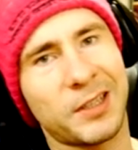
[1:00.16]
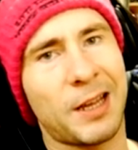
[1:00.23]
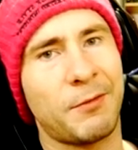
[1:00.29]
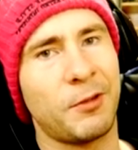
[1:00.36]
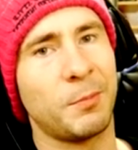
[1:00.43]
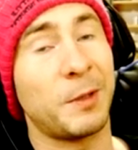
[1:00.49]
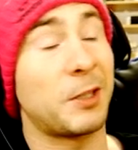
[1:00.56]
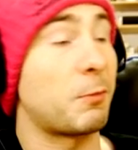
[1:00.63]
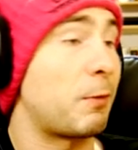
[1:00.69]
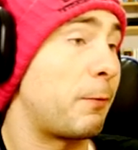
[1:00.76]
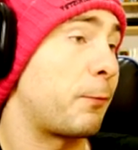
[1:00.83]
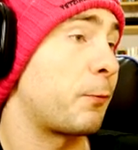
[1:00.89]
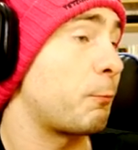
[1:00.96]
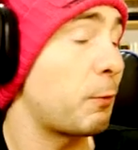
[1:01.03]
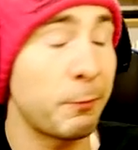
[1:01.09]
to this level, because when we,
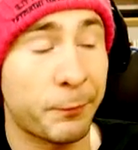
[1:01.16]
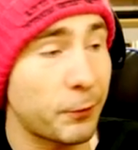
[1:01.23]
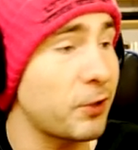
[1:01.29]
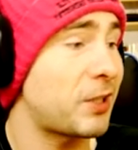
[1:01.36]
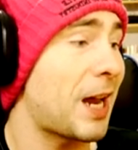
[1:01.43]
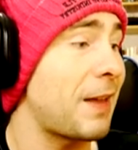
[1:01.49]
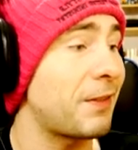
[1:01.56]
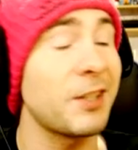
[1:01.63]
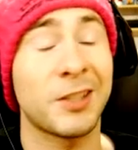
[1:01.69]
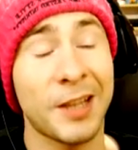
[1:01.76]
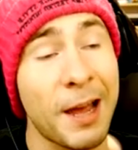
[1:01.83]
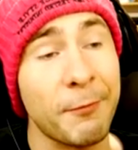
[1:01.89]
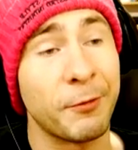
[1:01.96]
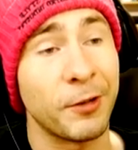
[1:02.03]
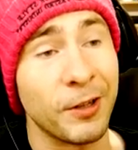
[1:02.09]
we were first at this
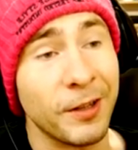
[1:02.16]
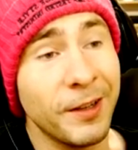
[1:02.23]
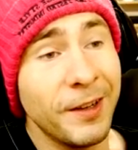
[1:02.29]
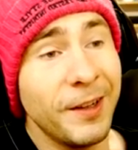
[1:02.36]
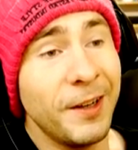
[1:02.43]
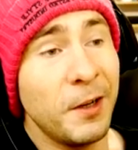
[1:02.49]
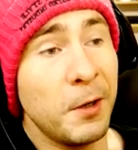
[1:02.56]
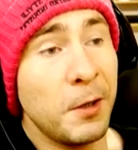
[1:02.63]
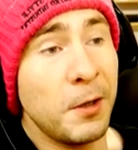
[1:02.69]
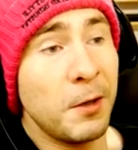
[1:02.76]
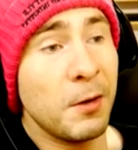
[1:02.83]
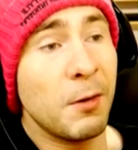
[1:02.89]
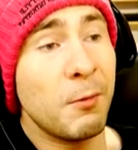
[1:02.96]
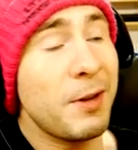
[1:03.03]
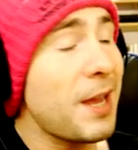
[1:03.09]
level,
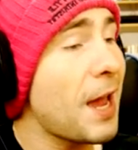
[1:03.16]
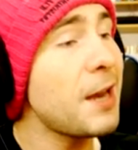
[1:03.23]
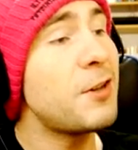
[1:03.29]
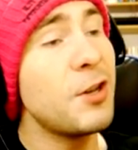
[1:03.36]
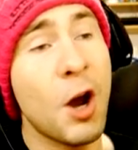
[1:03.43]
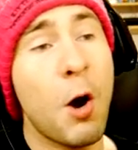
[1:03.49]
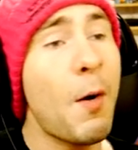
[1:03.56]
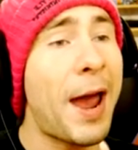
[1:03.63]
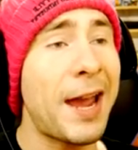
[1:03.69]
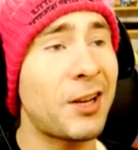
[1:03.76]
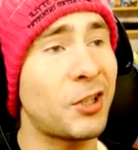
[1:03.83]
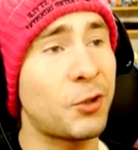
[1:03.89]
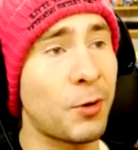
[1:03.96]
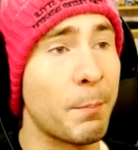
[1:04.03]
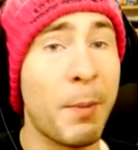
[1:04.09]
we had no
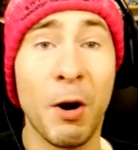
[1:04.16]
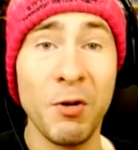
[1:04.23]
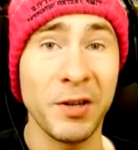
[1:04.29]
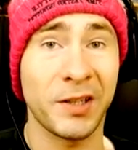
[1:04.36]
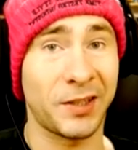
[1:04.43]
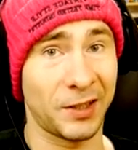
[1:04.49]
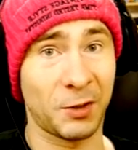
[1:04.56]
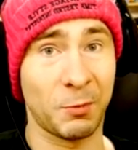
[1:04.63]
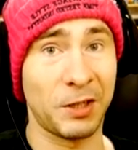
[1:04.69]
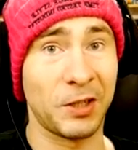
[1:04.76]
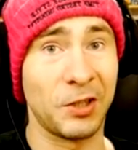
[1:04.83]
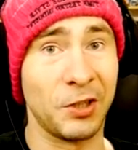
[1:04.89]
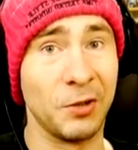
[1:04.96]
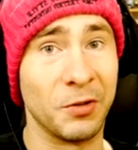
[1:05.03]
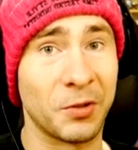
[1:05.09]
extra bonuses we
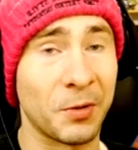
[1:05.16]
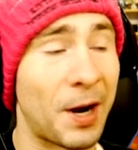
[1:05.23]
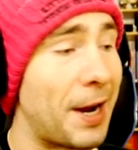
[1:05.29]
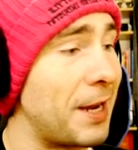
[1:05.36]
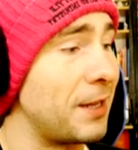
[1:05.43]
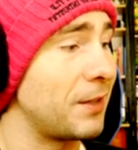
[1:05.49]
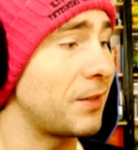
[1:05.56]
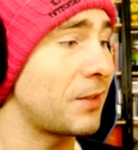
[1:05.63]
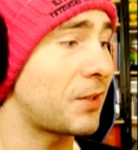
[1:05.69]
could use, right?